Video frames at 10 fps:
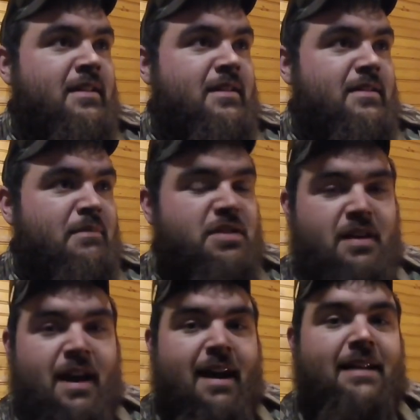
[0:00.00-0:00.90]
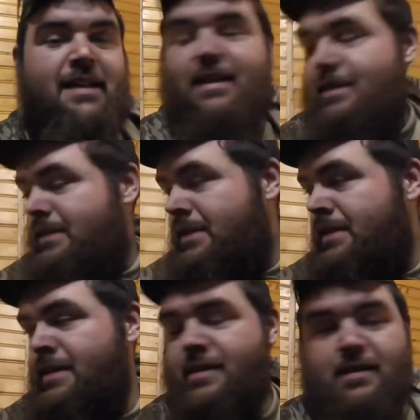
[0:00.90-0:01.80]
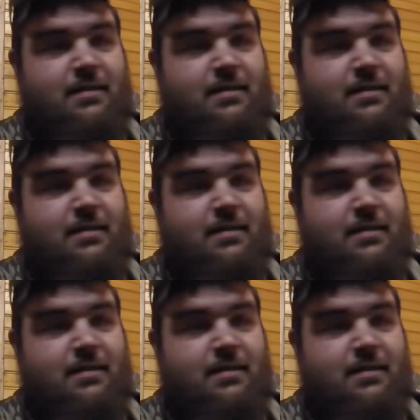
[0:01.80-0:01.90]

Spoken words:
So I'm going to show you how I did it. It's